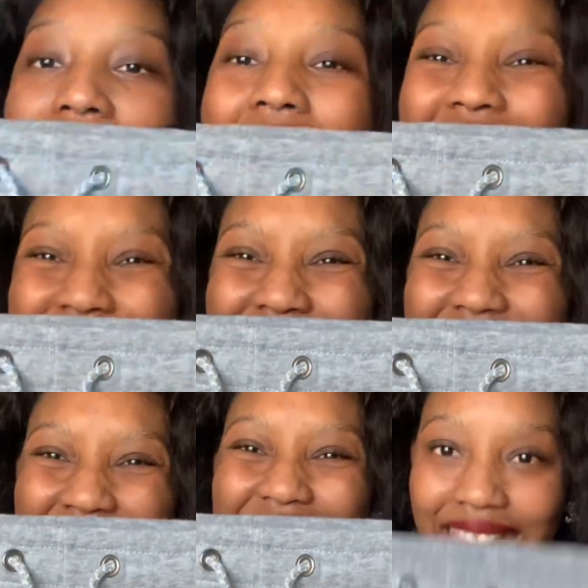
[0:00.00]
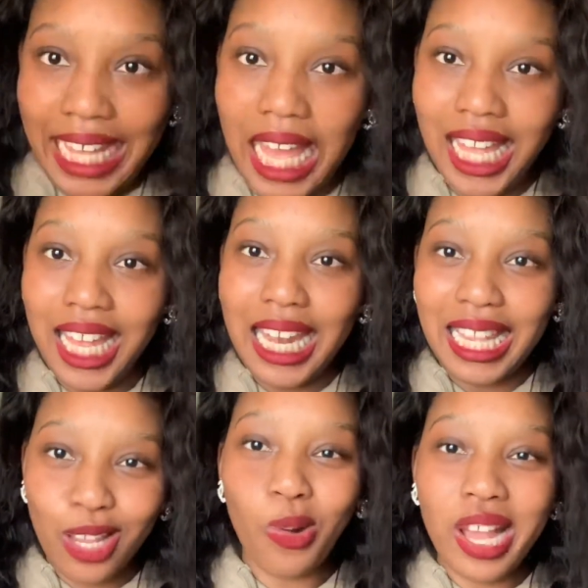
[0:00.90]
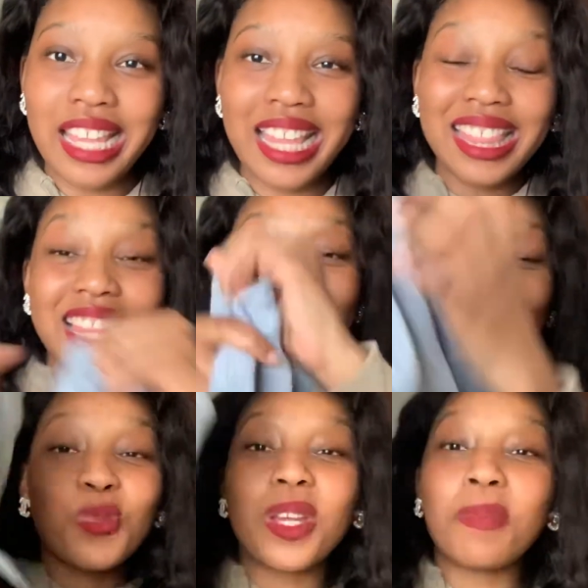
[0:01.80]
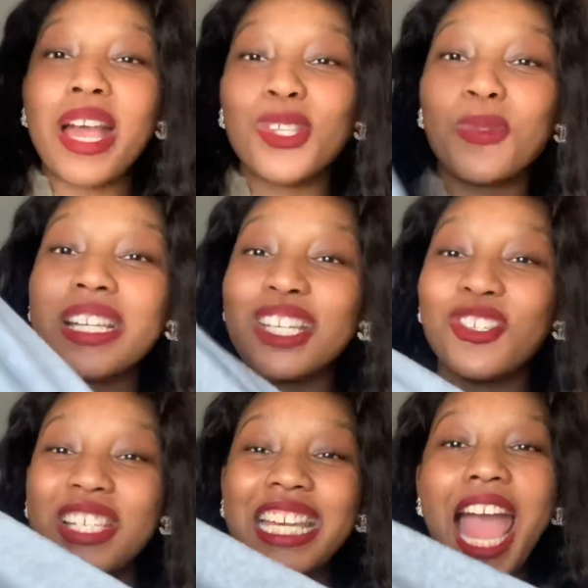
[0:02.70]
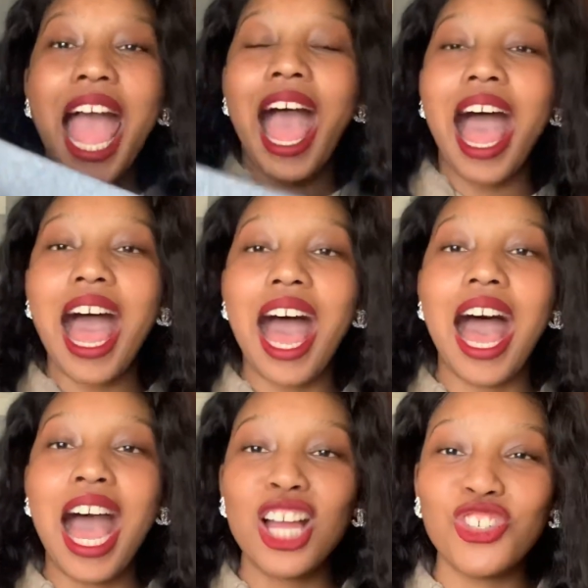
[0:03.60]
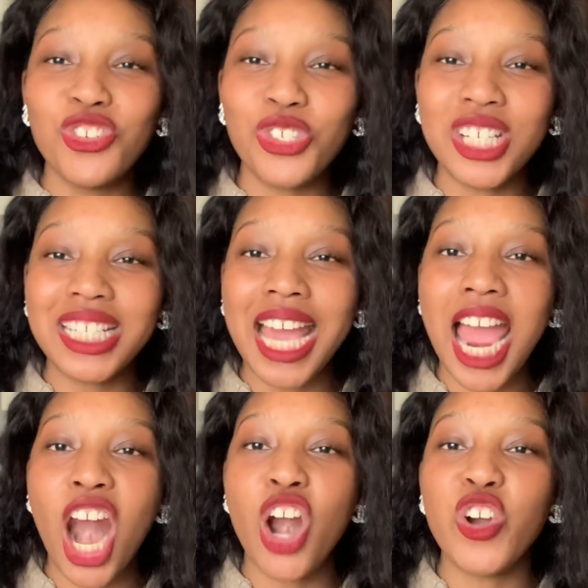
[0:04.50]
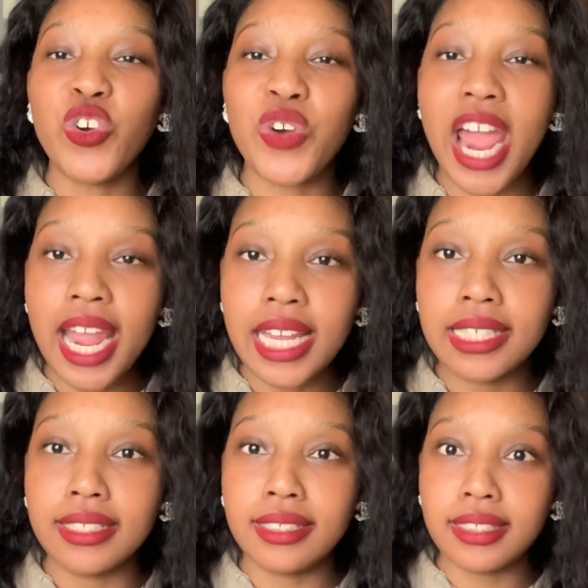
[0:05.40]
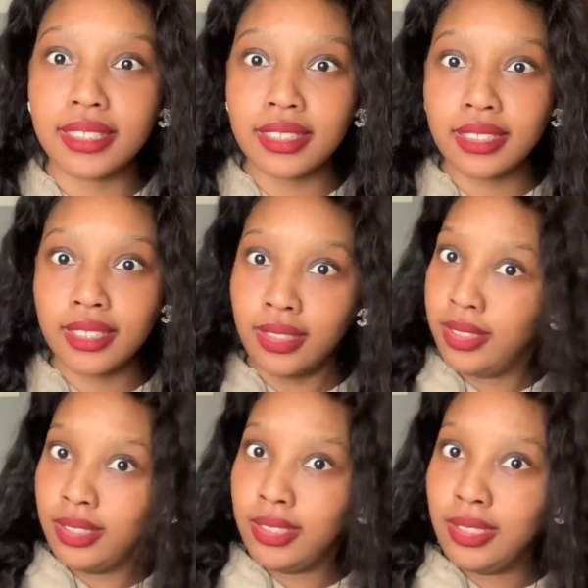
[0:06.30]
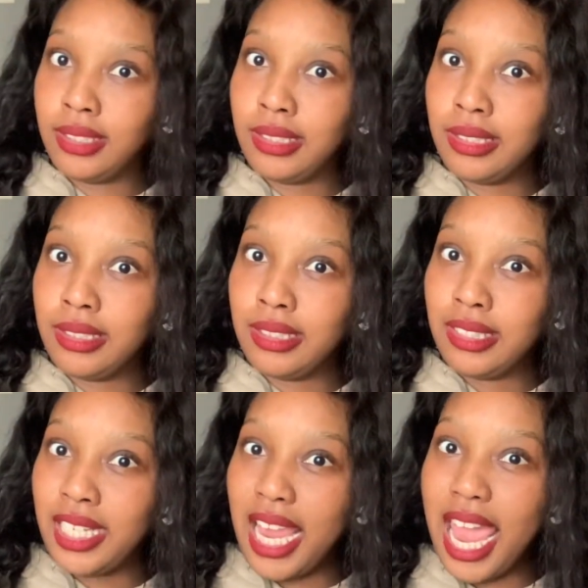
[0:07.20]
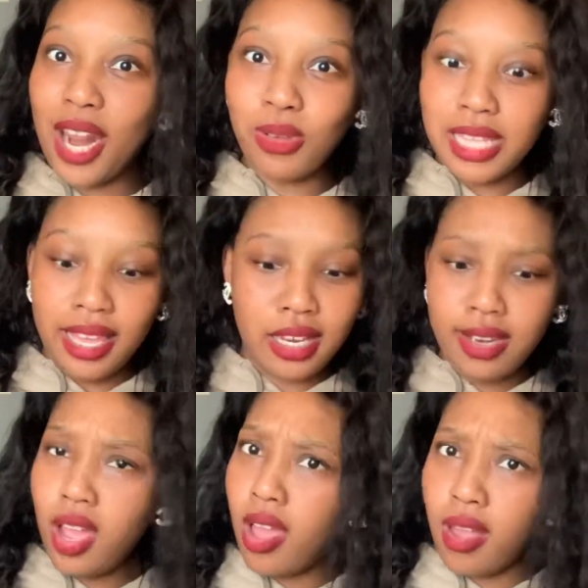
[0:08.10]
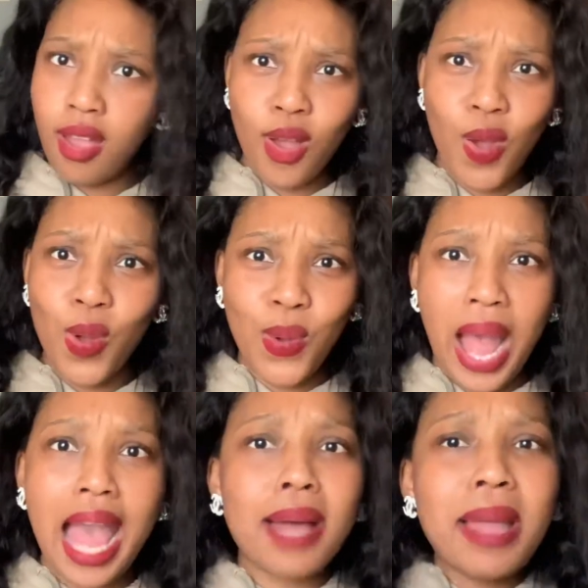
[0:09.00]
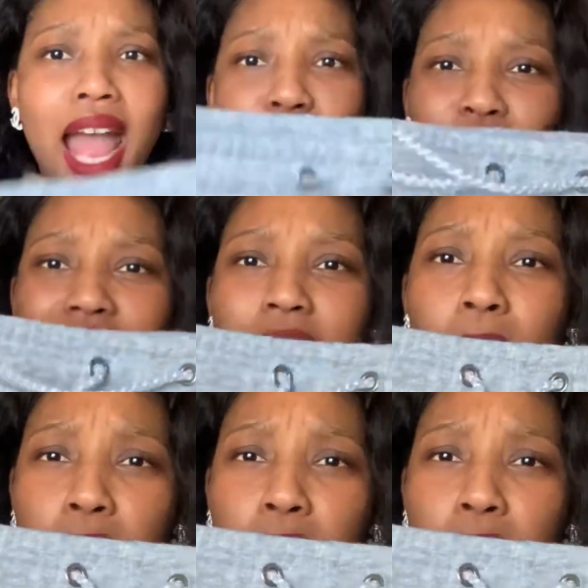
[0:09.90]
100 rand. These sweatpants were literally 100 rand. And I was like, no, I'm obviously